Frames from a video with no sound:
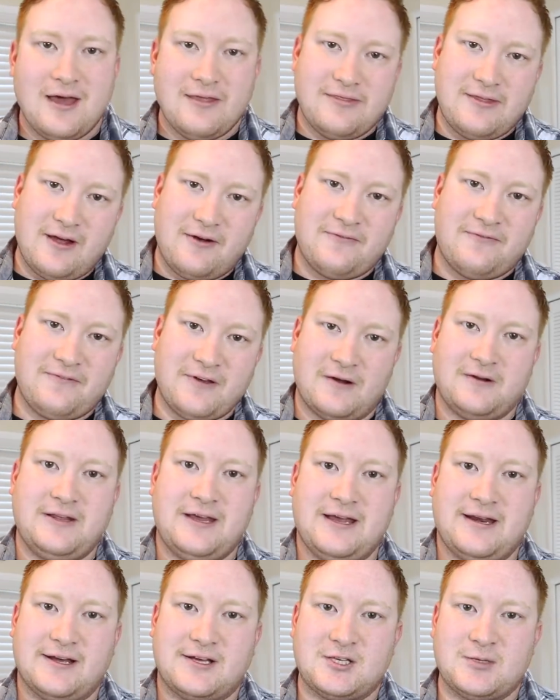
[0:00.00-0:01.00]
They're
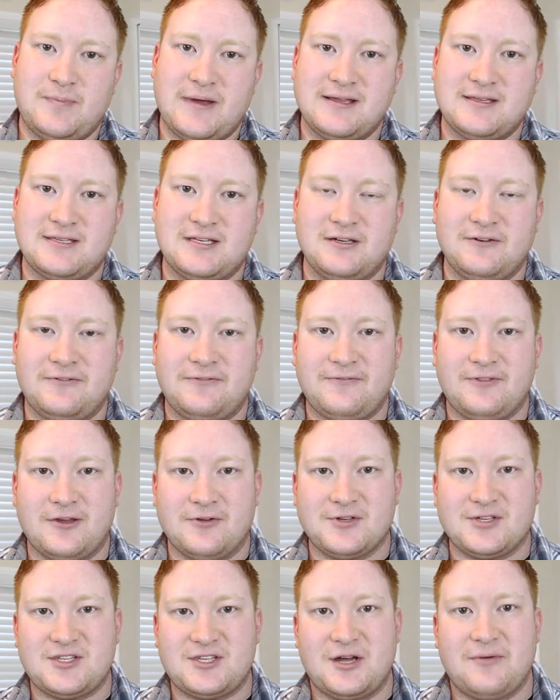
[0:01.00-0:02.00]
fairly inexpensive.
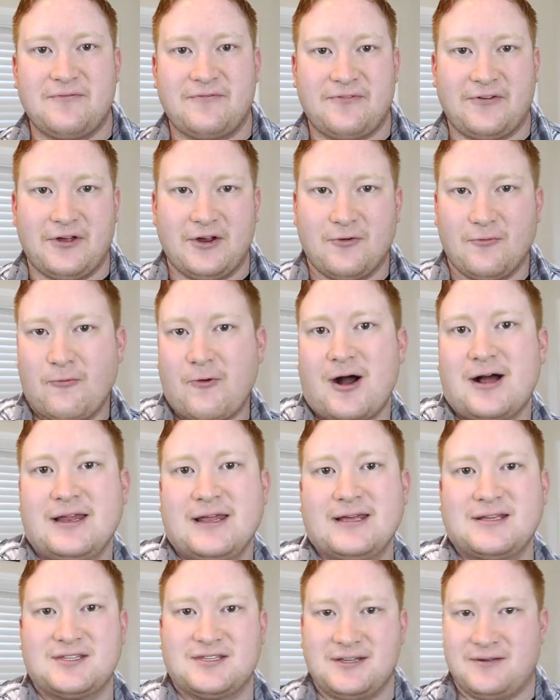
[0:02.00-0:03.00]
There's some for your
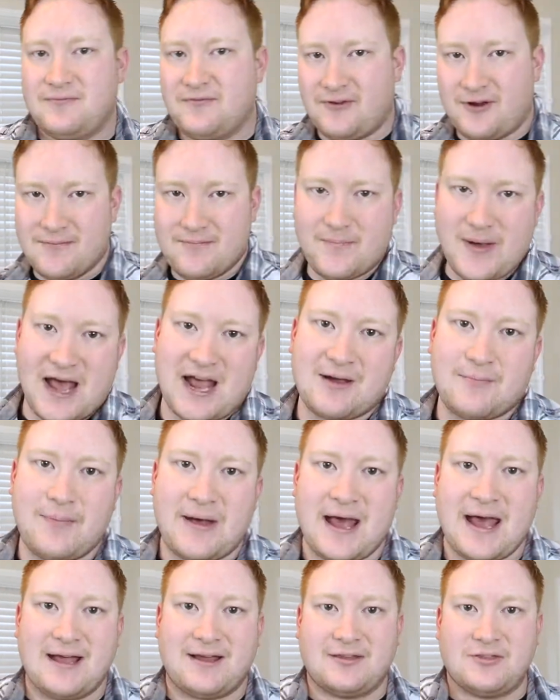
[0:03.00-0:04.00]
wallet, some for your
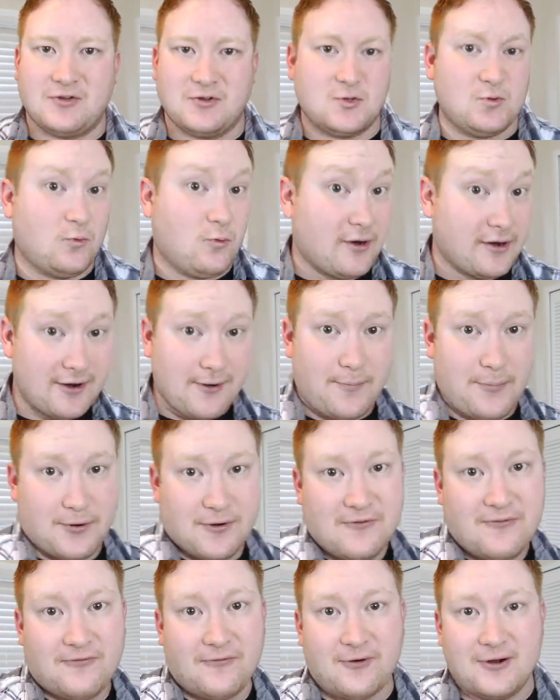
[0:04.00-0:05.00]
backpack. There's
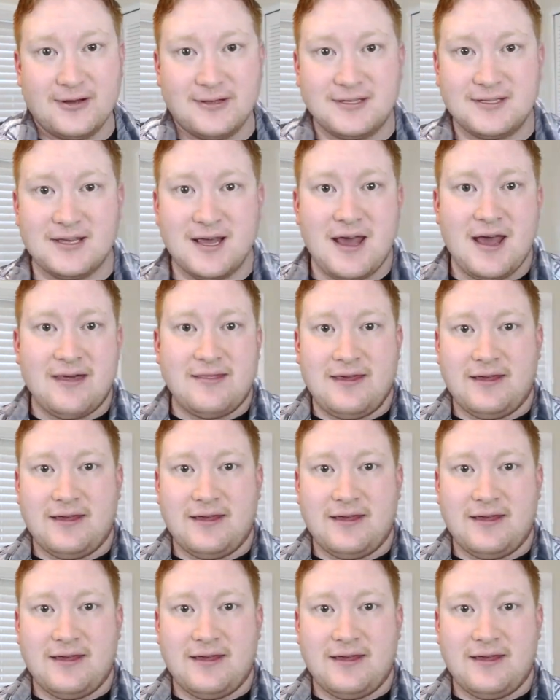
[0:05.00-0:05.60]
waterproof ones.